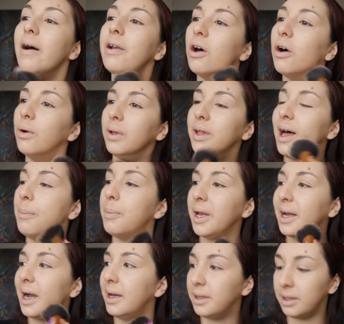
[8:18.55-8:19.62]
Not only that, but
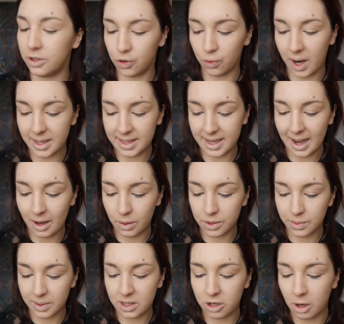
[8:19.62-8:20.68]
it kind of dries it
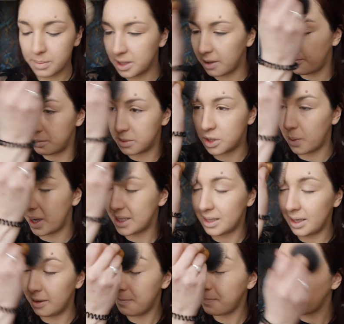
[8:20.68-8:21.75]
out, so it stops it from
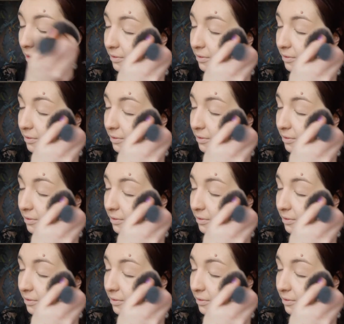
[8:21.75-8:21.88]
sweating.